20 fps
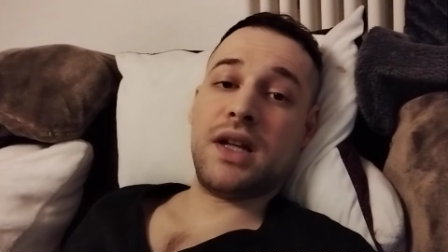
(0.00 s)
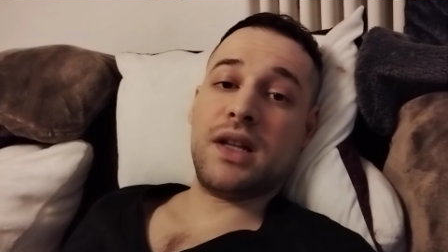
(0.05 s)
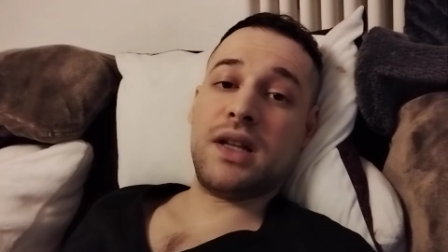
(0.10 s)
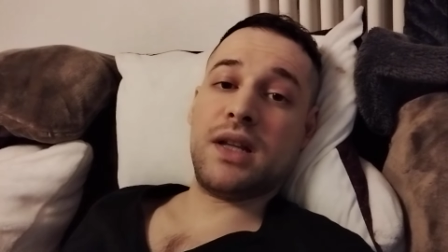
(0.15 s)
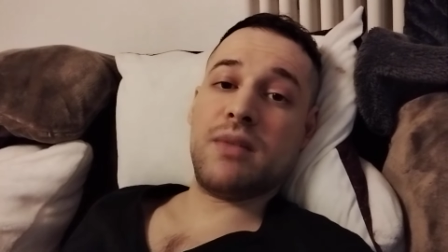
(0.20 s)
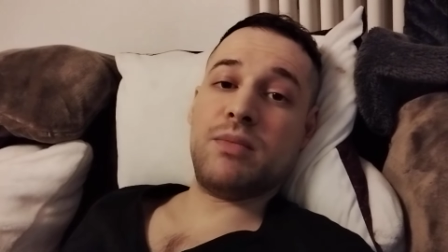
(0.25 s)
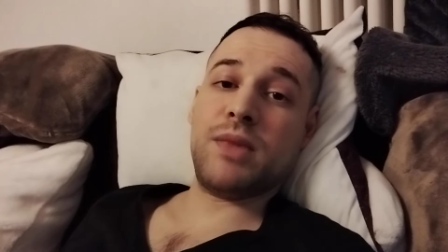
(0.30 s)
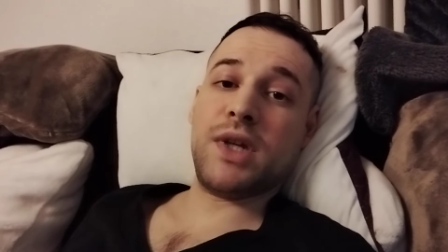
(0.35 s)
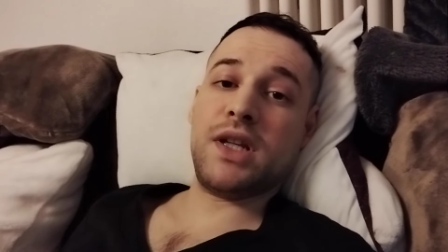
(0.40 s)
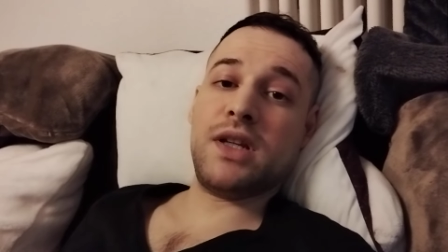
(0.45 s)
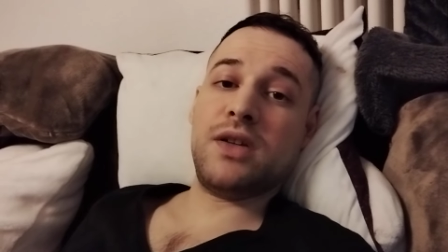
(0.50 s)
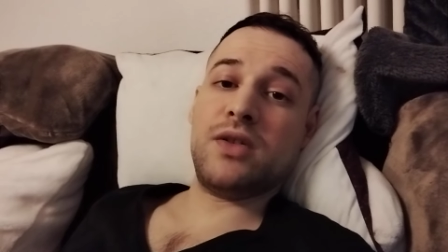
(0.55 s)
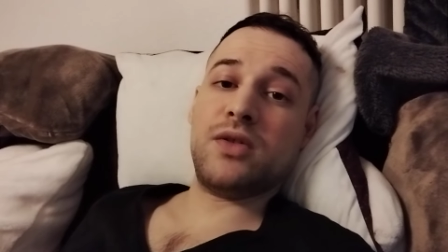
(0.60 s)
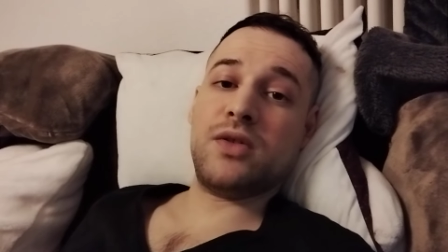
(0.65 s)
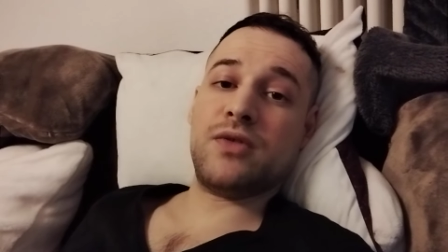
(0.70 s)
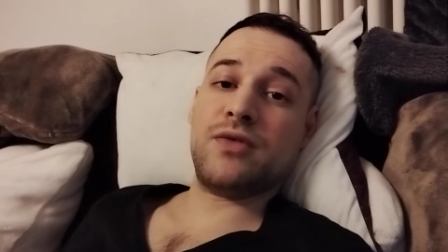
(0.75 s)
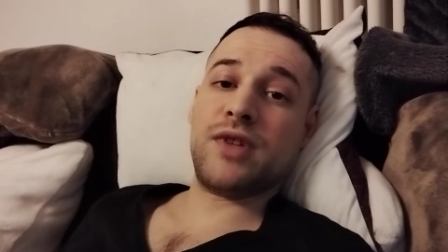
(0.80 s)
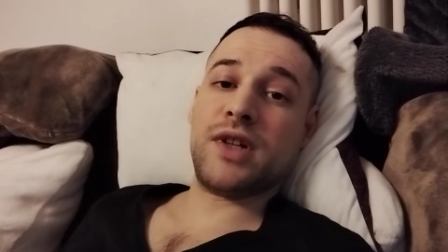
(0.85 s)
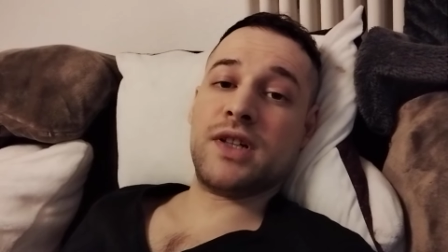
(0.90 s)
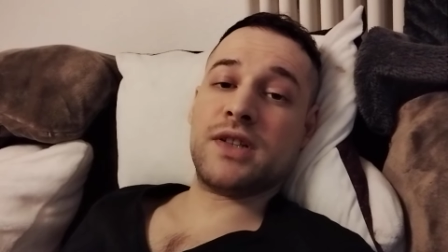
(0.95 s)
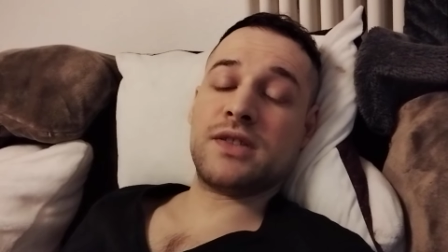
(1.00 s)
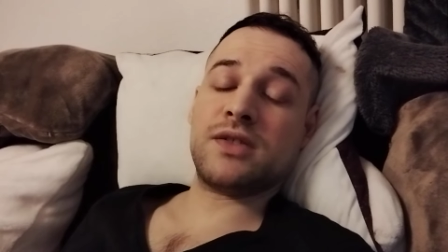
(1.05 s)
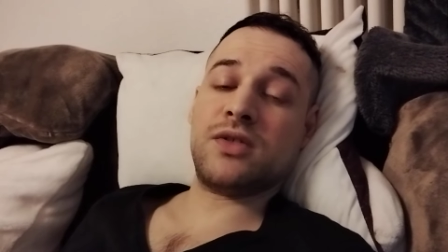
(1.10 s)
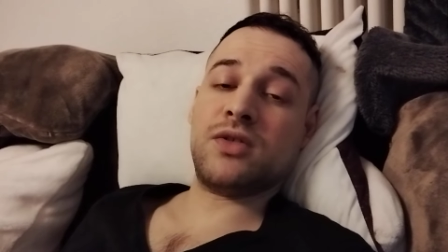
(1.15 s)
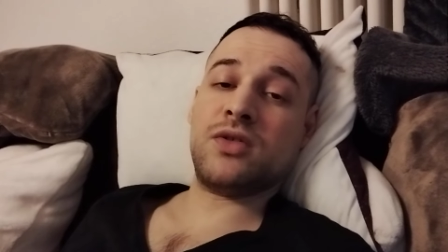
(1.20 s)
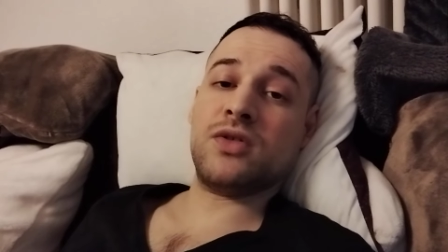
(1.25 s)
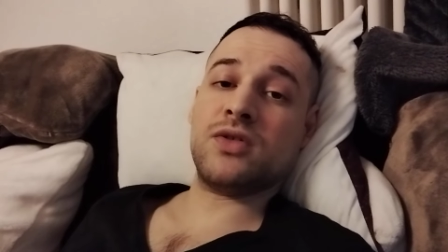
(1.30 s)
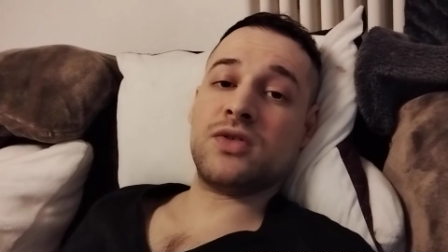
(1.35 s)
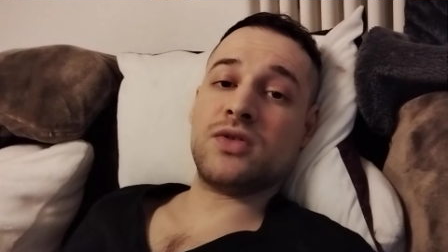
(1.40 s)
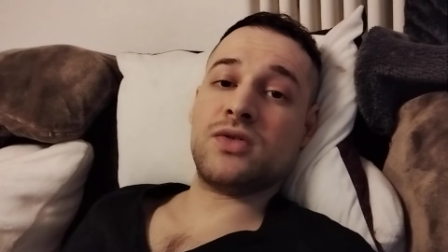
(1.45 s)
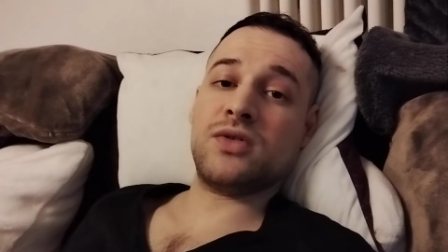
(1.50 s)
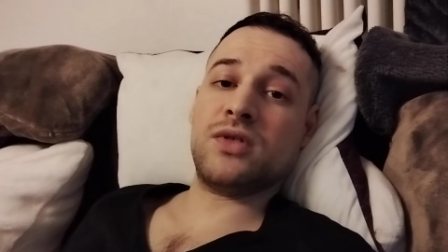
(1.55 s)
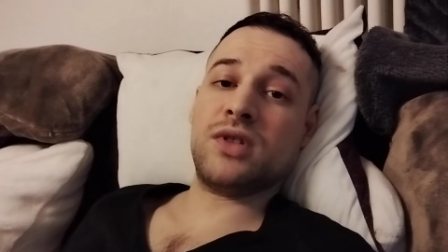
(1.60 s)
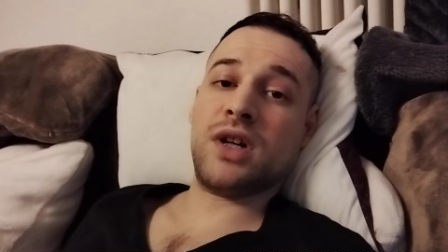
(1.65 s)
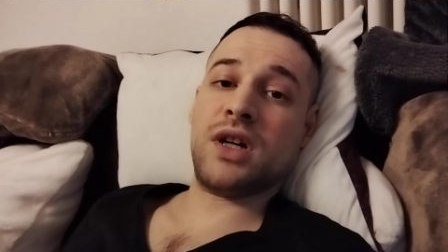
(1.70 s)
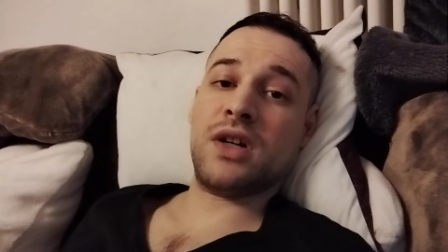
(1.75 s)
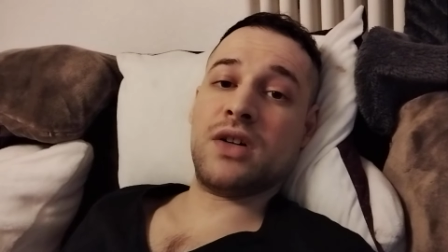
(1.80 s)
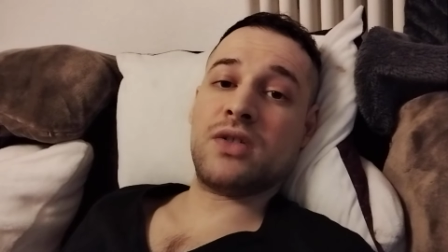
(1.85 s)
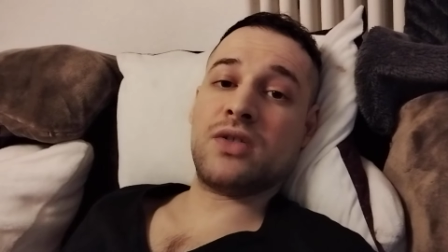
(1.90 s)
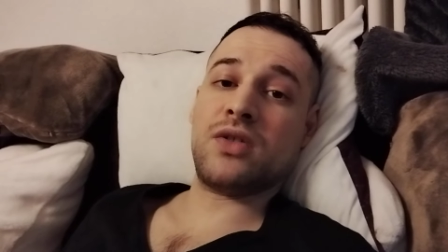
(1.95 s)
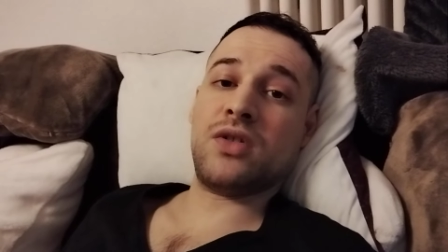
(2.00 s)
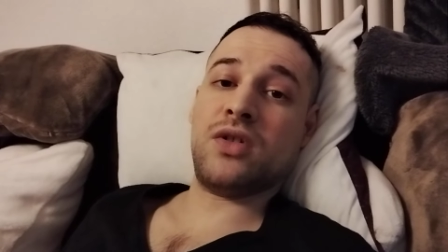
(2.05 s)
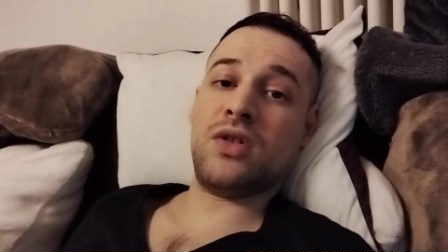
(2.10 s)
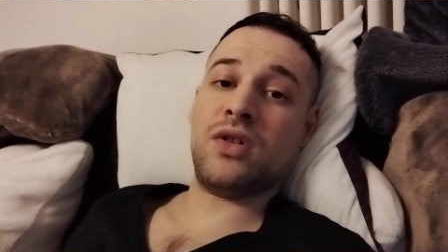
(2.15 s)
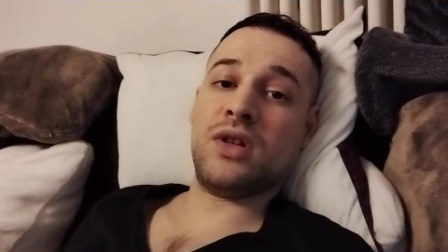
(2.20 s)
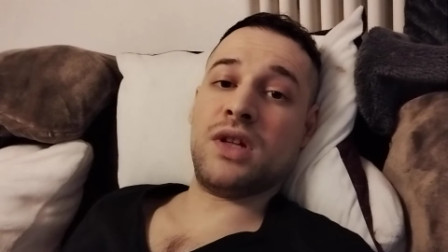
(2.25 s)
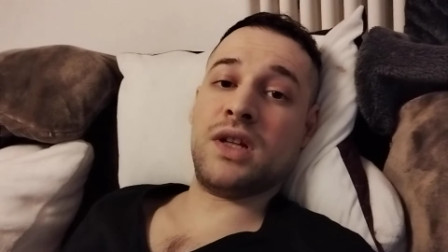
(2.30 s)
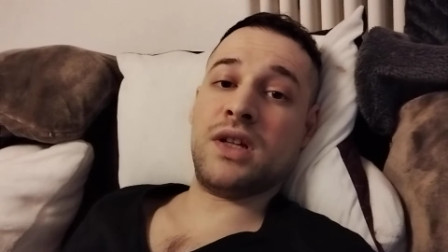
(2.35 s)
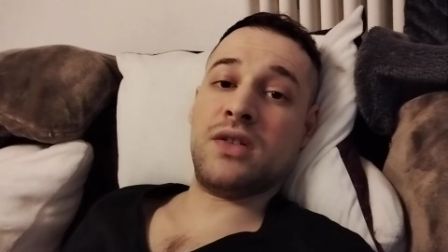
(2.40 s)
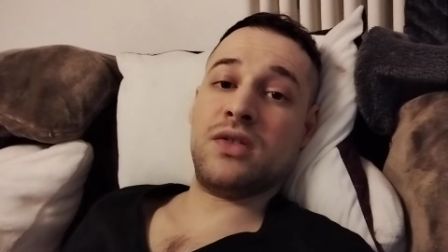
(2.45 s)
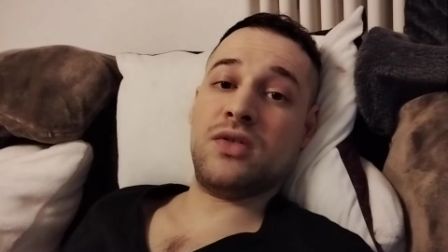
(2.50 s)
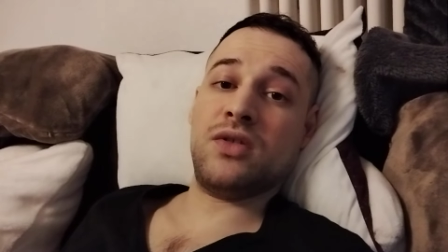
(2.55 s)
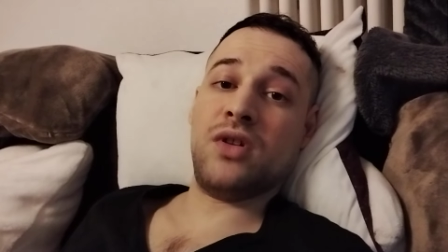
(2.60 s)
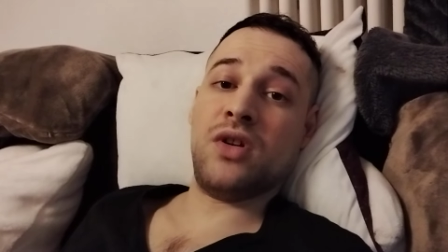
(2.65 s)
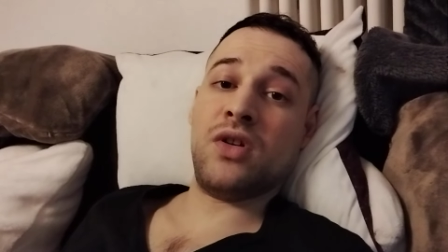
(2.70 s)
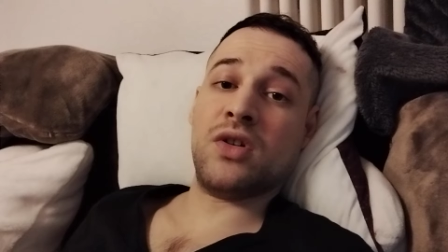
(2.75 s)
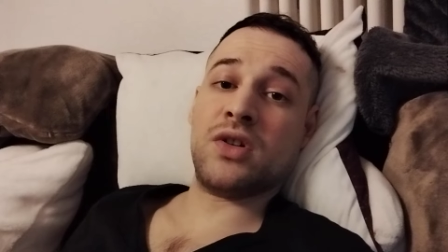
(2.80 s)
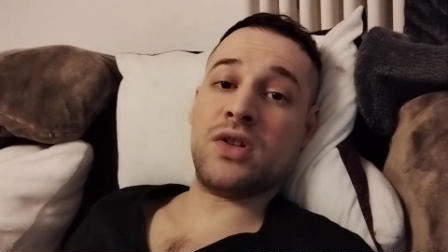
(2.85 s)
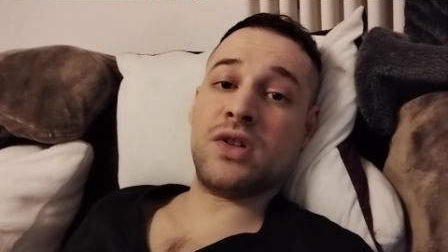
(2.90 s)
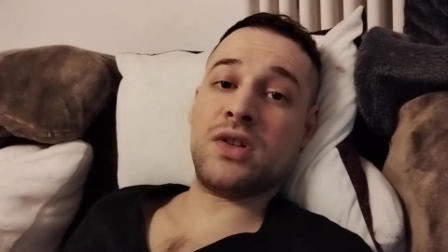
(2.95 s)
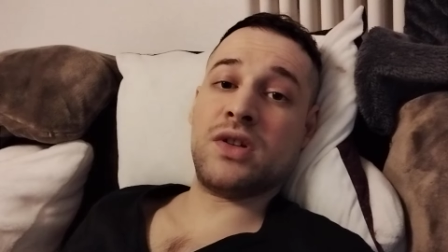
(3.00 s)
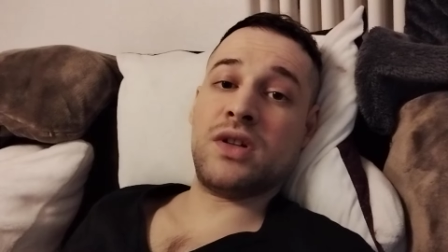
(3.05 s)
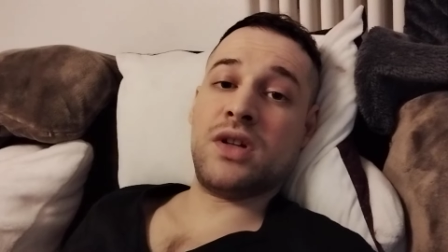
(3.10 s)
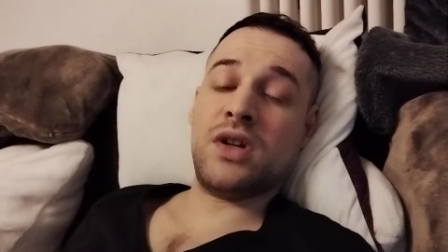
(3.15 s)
that many of us also are calling God,